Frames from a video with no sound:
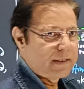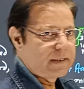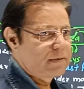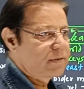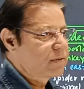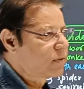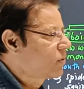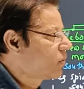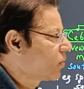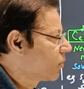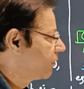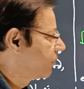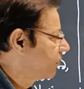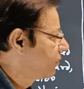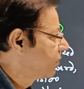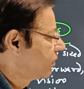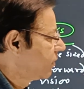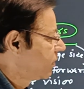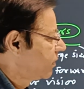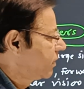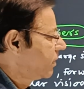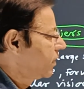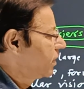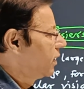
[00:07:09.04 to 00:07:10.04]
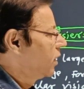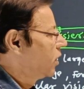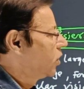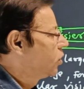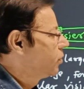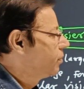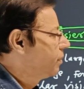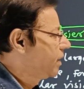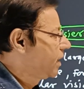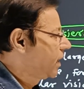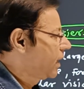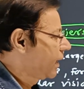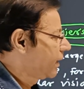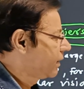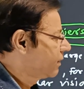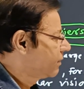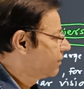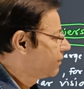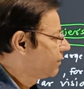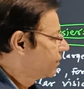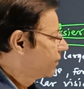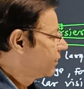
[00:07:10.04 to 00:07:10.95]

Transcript: this group, human-like.